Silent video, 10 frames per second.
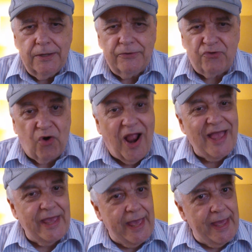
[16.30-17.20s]

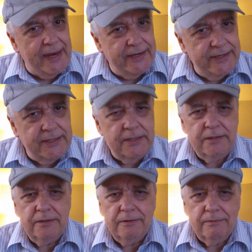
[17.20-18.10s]
triad,
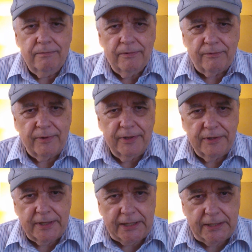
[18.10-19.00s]
three
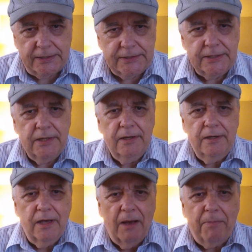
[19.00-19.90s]
things,
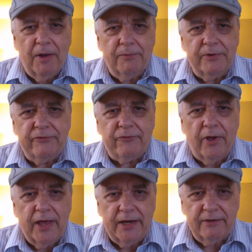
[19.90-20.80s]
upon which
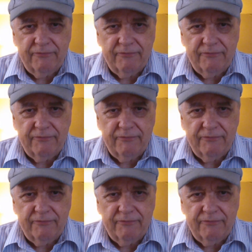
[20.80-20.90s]
triadic